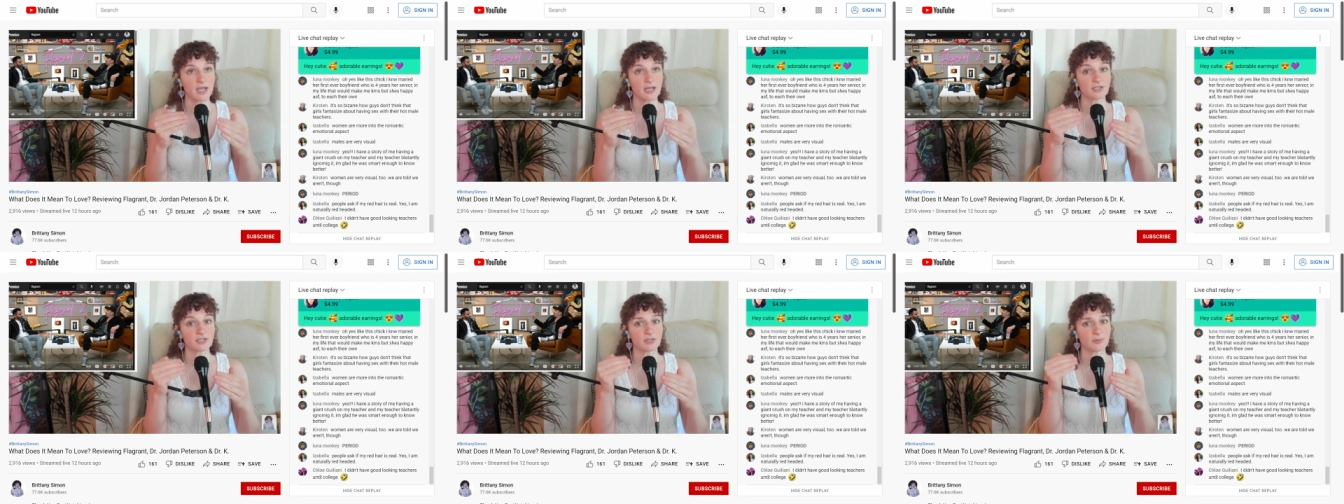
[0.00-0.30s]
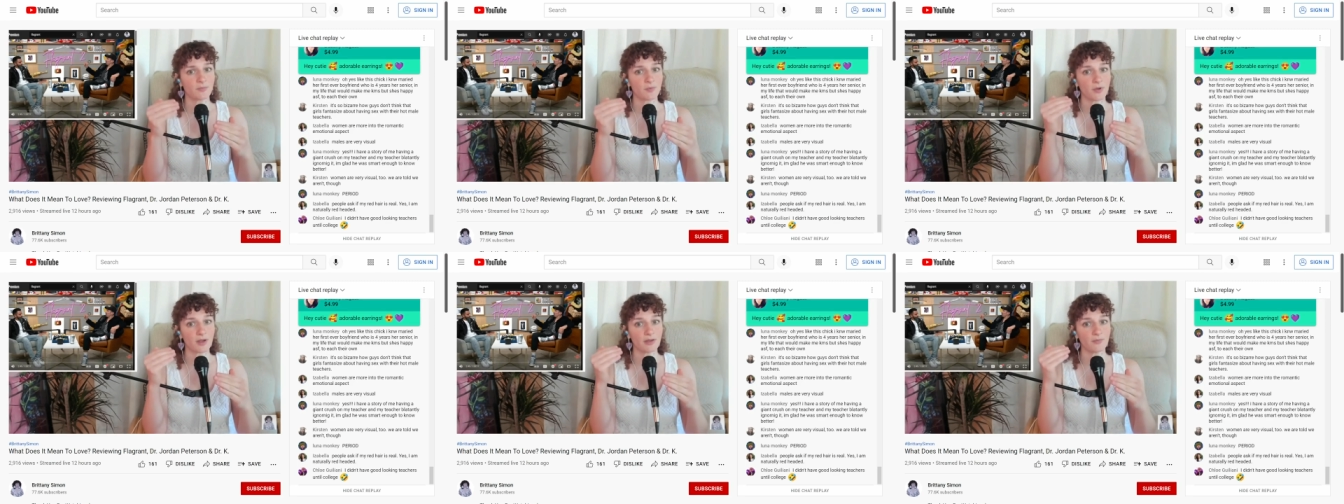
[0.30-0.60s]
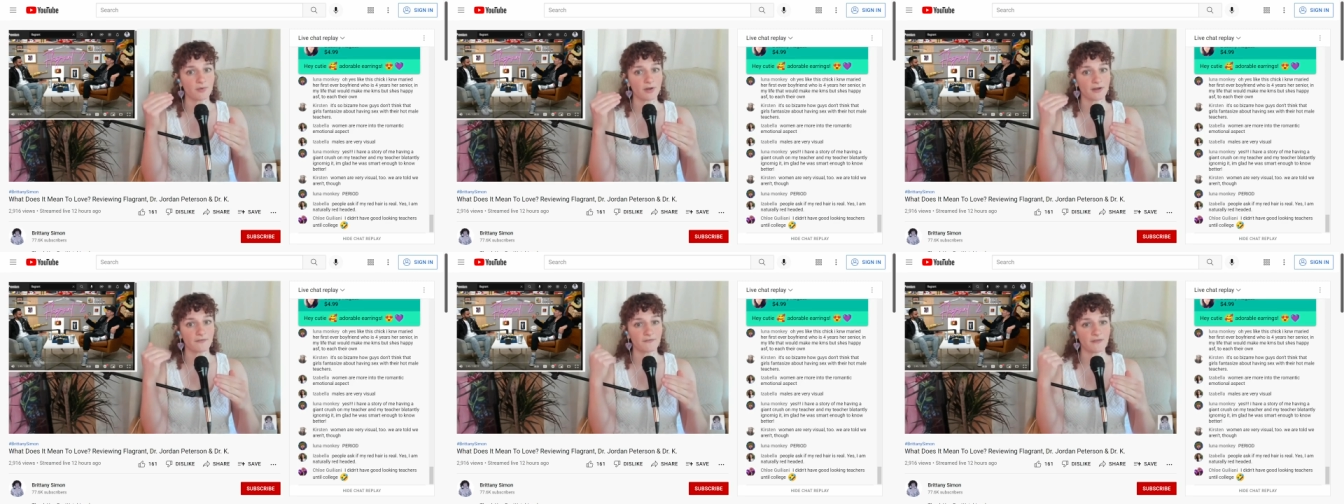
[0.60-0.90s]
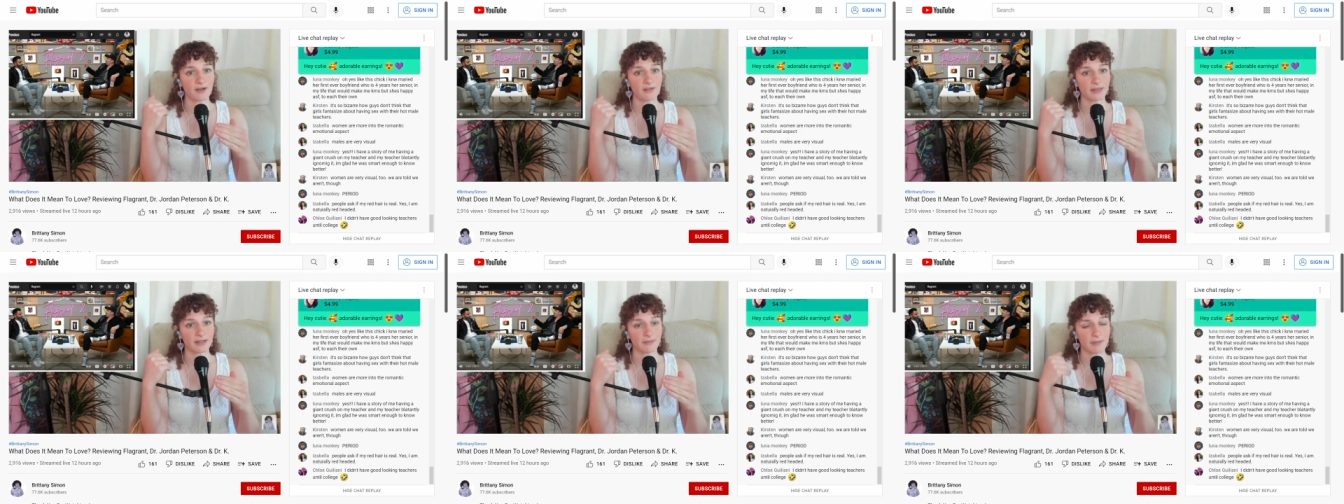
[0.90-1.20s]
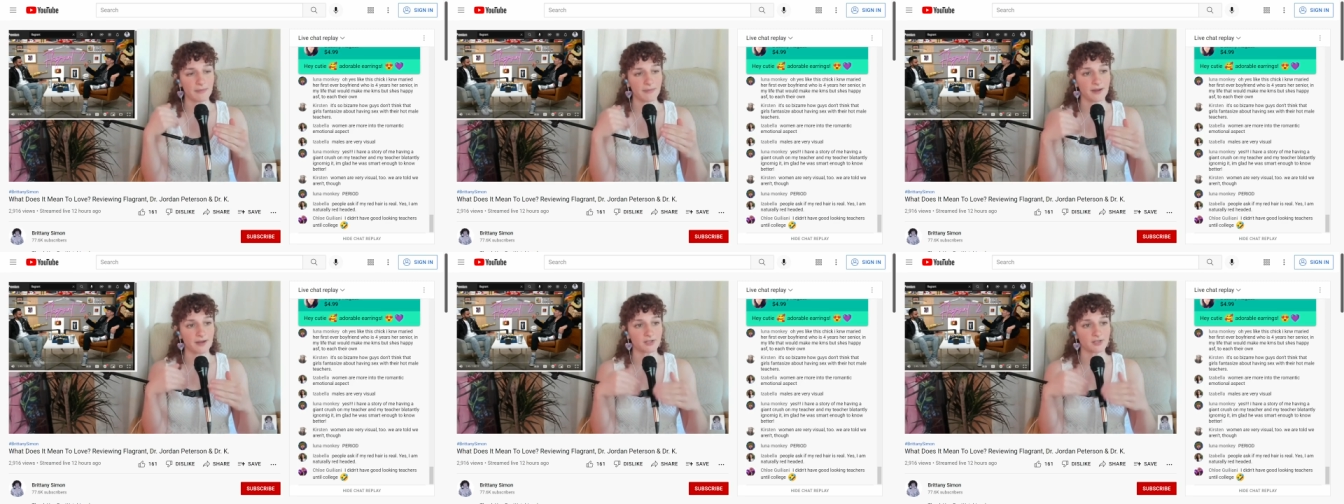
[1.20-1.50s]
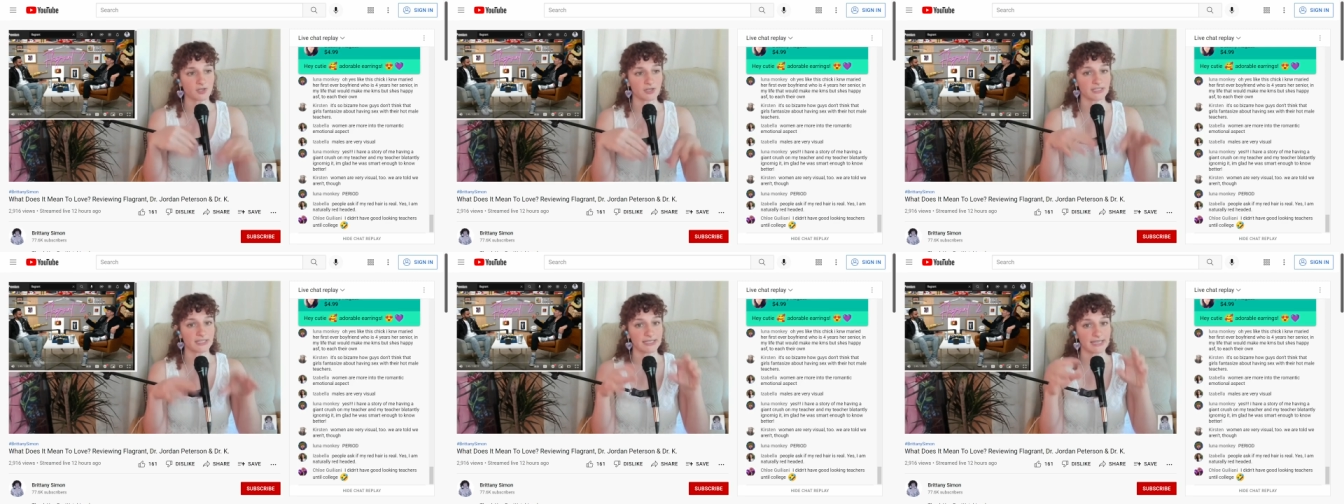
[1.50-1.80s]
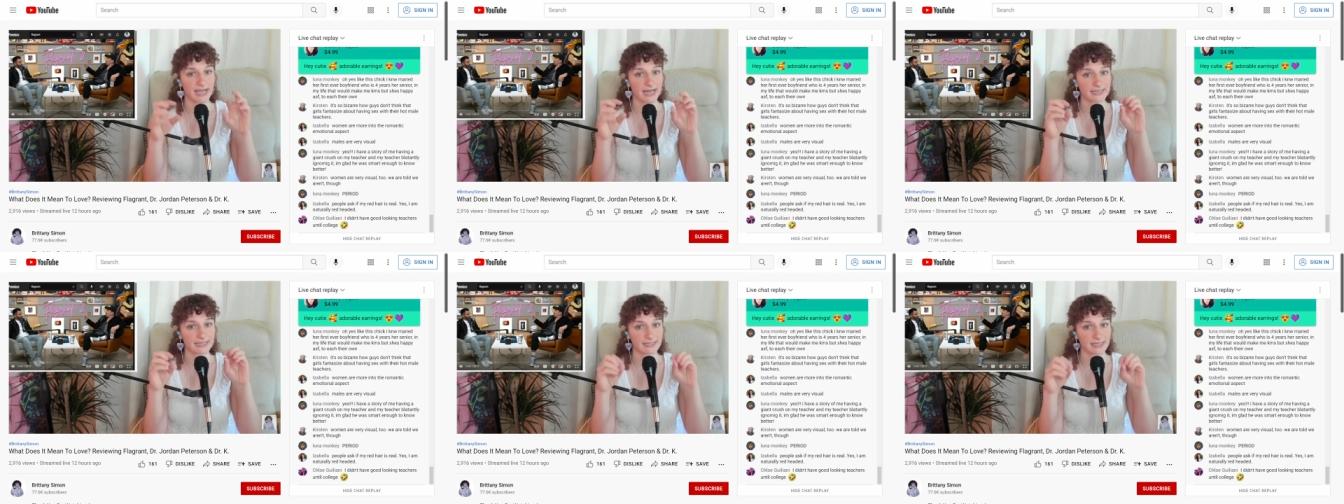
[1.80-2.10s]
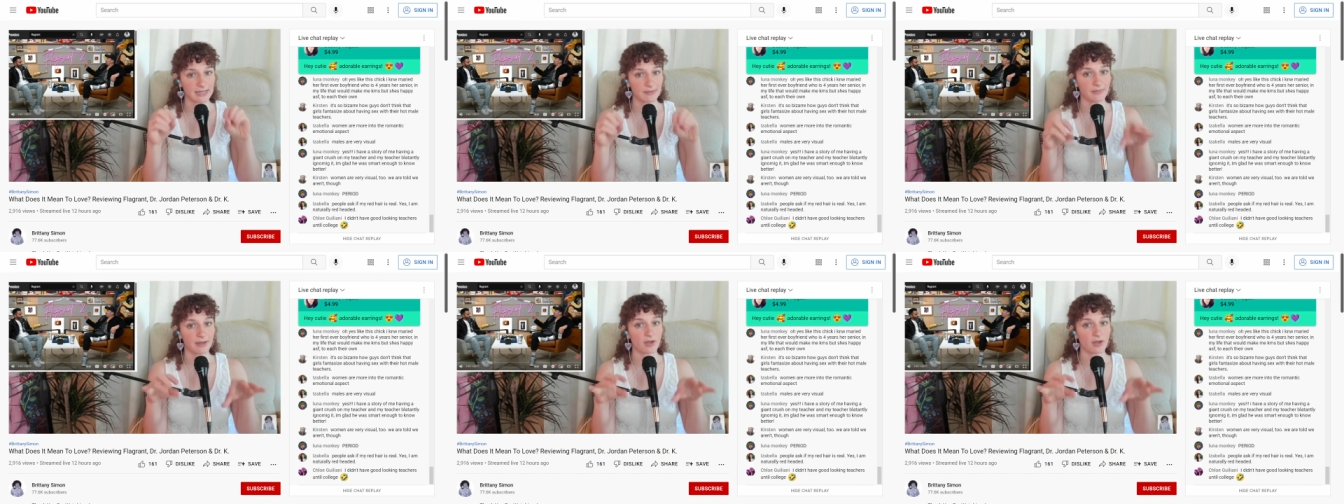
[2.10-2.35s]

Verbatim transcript: to the point where it felt like my parents tried to gaslight